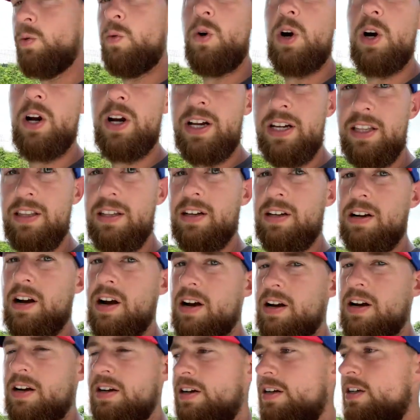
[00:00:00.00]
work in the
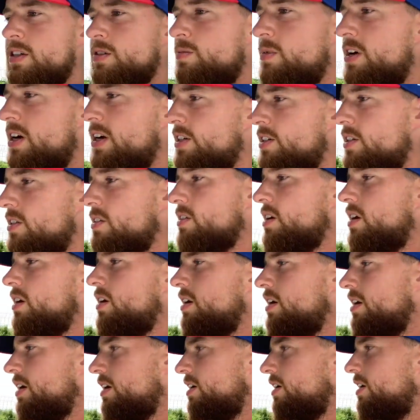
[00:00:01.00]
garden as much,
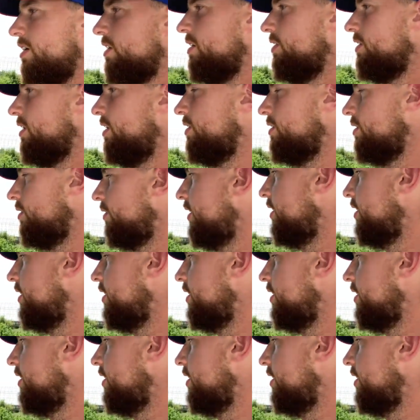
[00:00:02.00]
although I